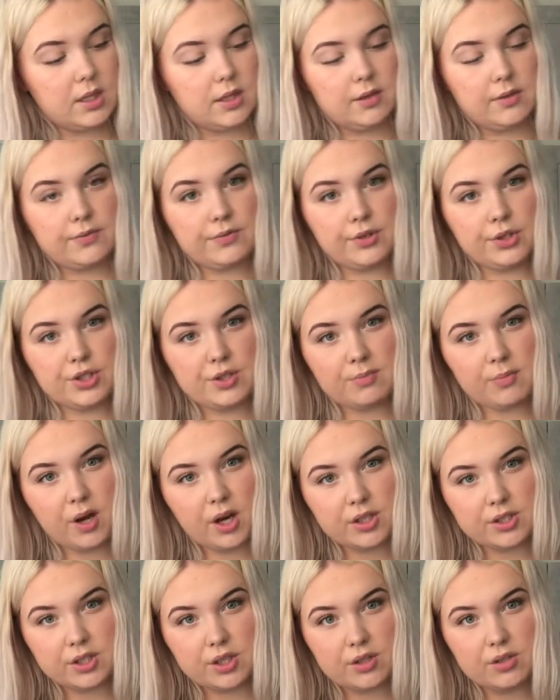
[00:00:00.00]
few
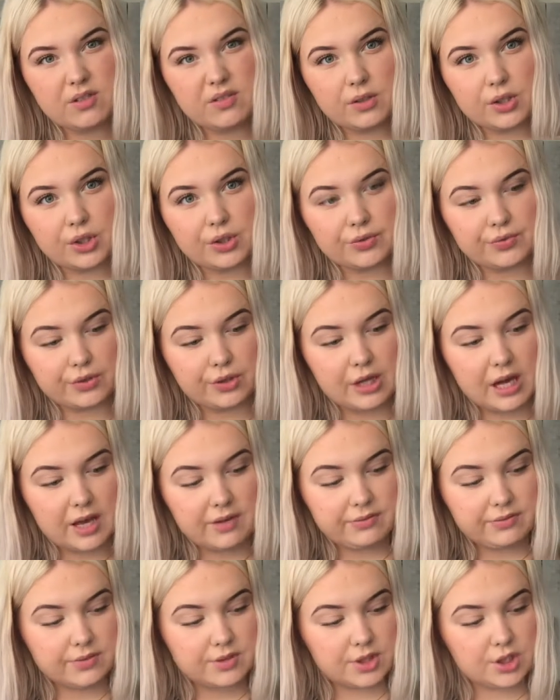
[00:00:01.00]
tomatoes, I only got a few
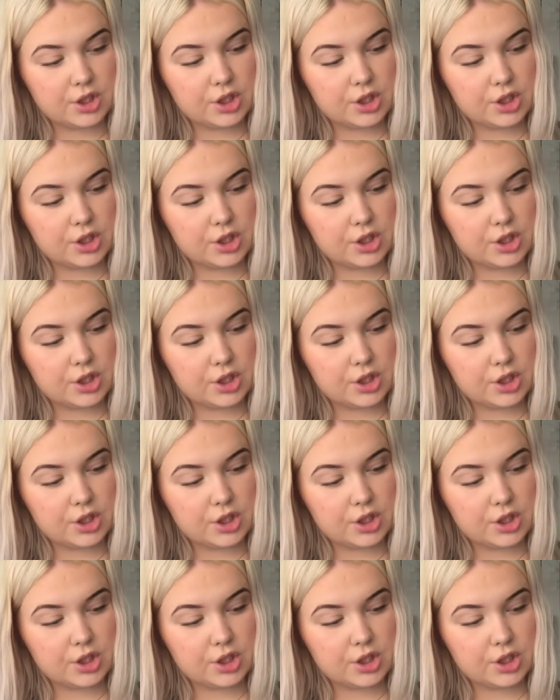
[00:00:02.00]
left.